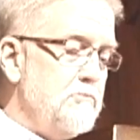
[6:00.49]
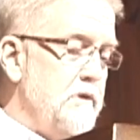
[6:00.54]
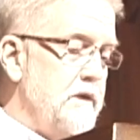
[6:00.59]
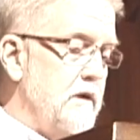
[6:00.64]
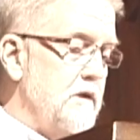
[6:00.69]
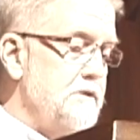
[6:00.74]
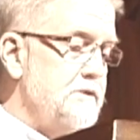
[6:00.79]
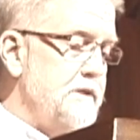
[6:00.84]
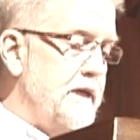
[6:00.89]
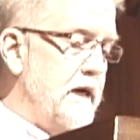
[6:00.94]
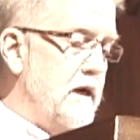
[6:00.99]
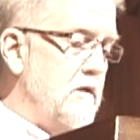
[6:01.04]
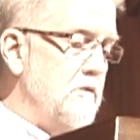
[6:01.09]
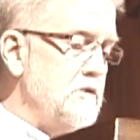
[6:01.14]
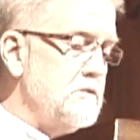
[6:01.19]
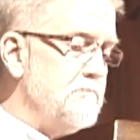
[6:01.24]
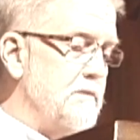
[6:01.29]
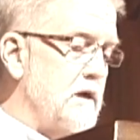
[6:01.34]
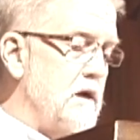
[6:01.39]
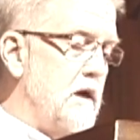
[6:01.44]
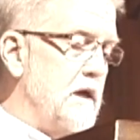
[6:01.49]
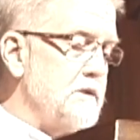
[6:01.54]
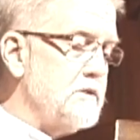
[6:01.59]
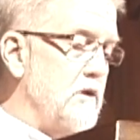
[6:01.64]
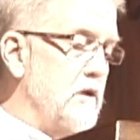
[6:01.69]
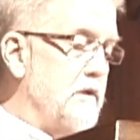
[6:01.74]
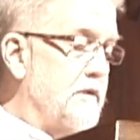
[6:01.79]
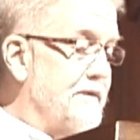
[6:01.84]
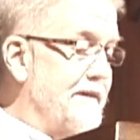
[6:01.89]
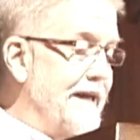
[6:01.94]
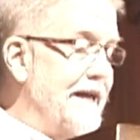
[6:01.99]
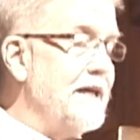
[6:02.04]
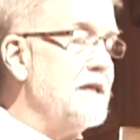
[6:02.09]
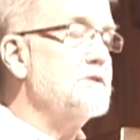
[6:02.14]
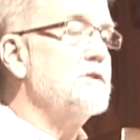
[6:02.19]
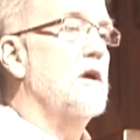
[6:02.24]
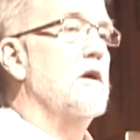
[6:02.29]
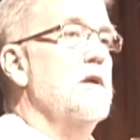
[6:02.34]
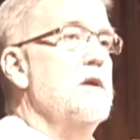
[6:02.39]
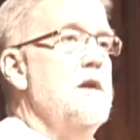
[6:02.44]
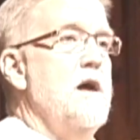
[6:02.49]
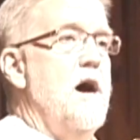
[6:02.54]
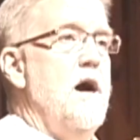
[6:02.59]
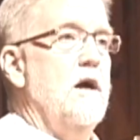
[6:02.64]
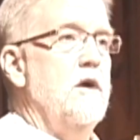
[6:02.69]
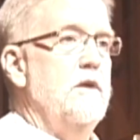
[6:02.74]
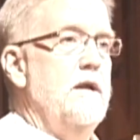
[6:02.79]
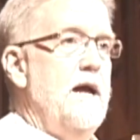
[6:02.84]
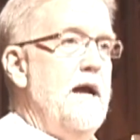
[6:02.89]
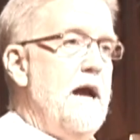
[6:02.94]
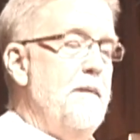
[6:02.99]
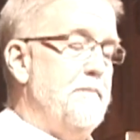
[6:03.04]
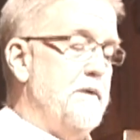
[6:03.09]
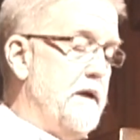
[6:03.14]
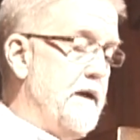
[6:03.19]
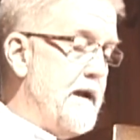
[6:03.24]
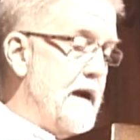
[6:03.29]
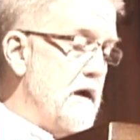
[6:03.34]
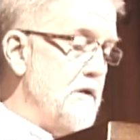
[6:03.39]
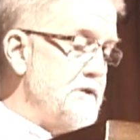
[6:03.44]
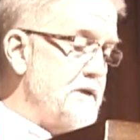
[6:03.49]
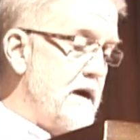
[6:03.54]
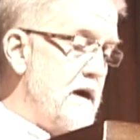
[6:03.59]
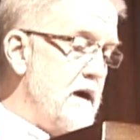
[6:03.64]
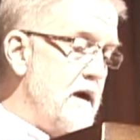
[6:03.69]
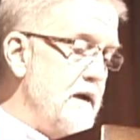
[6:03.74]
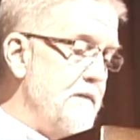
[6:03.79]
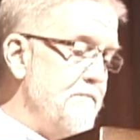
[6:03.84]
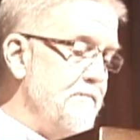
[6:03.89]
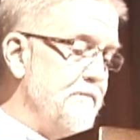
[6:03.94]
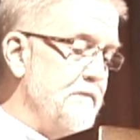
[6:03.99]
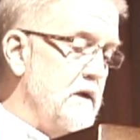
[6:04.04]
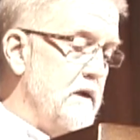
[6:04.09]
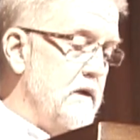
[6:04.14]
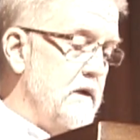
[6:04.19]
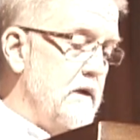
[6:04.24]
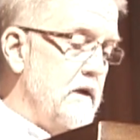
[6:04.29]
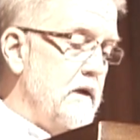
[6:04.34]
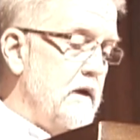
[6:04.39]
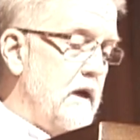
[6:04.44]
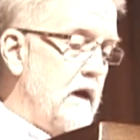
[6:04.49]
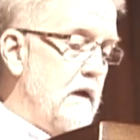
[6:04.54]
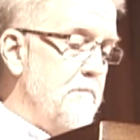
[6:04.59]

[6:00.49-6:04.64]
Patient with ourselves because things are not going to happen in our time,